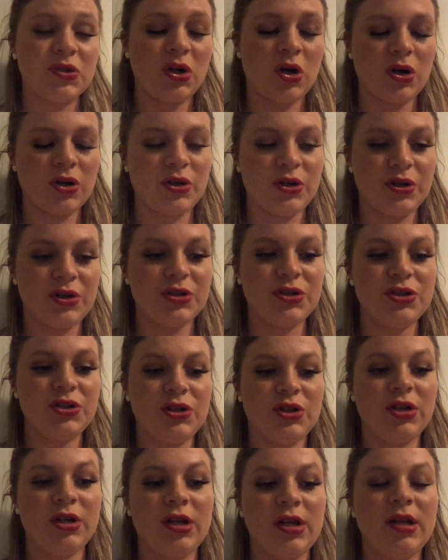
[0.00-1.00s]
doctors
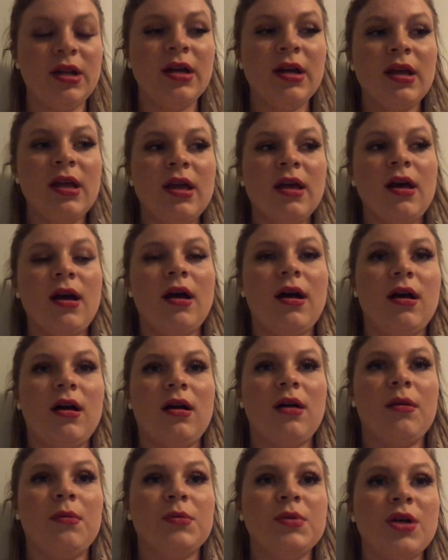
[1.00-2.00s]
should
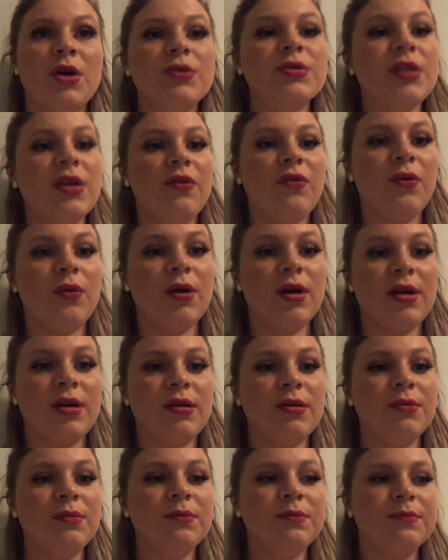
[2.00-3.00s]
dose it for
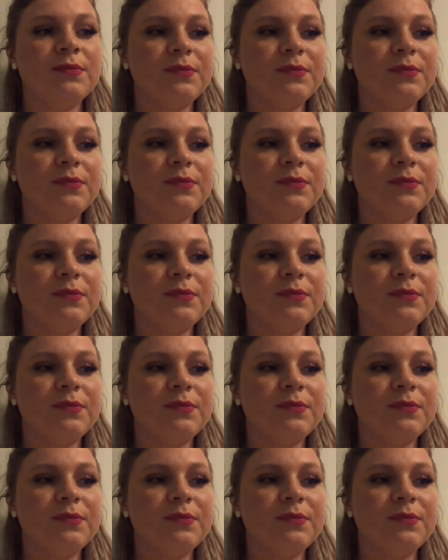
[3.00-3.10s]
you,